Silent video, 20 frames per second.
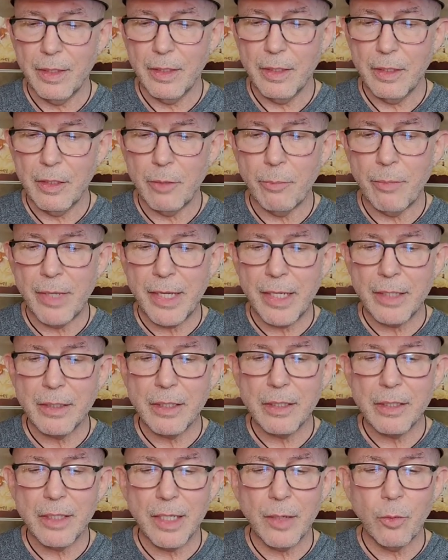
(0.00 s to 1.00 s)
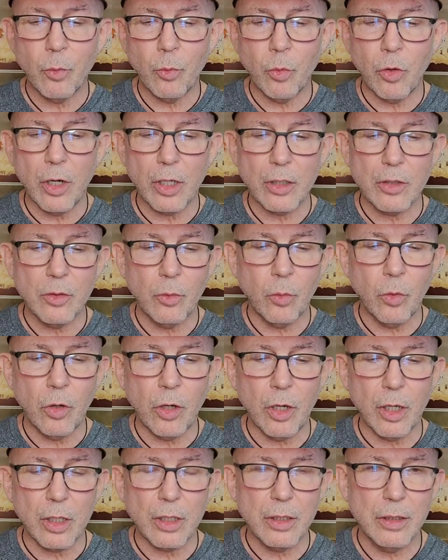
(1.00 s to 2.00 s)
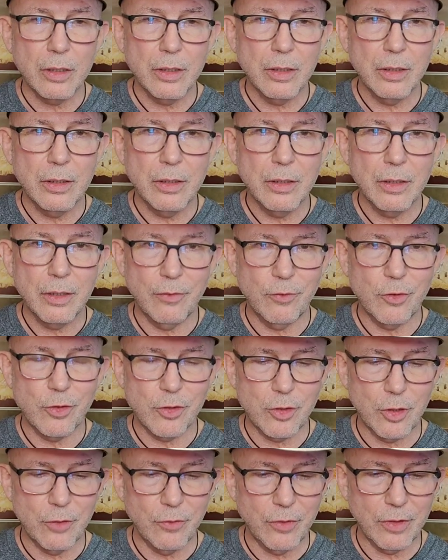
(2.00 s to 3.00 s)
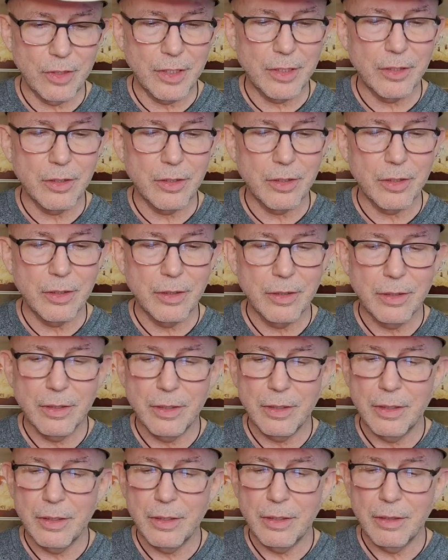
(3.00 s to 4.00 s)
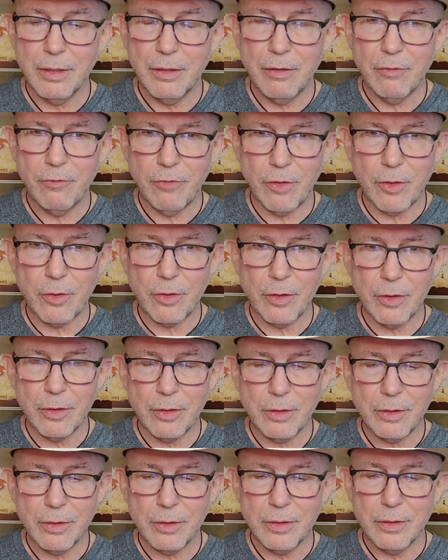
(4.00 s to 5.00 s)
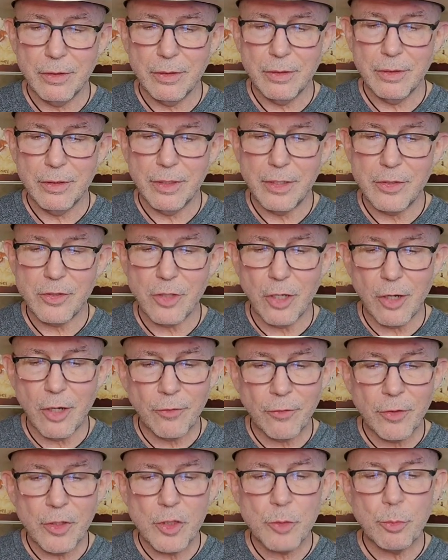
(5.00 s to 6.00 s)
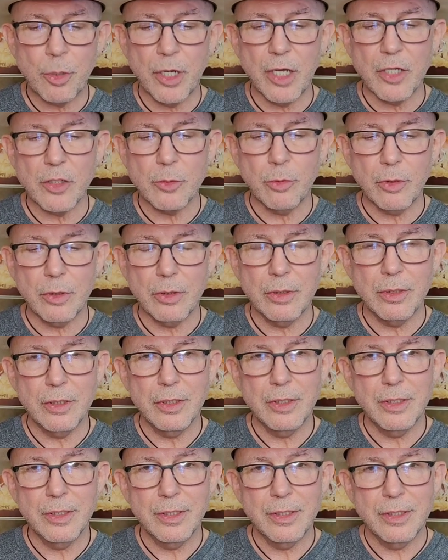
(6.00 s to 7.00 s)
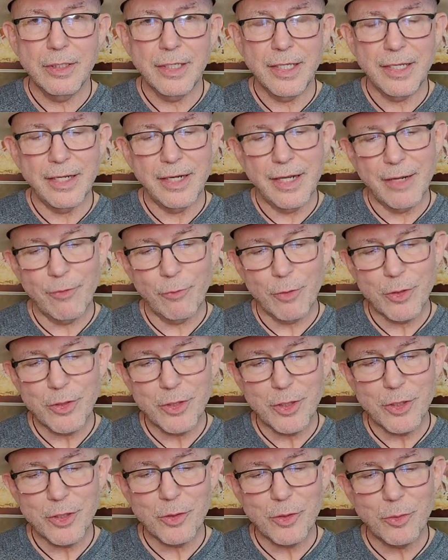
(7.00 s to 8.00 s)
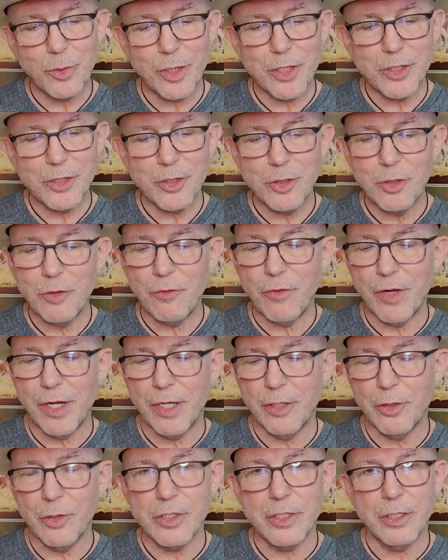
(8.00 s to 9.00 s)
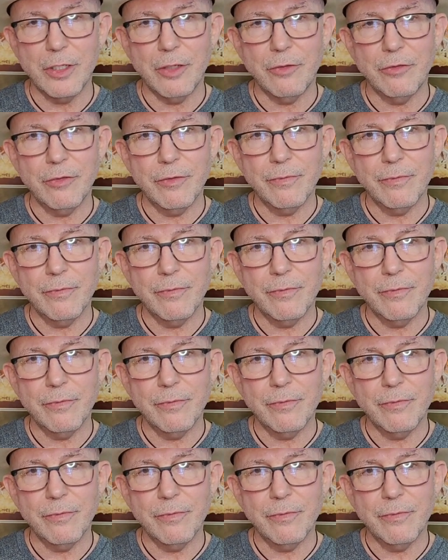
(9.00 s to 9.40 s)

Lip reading: Demand that they walk the walk of the servant leader. Further, as often as possible, and in every situation you find yourself,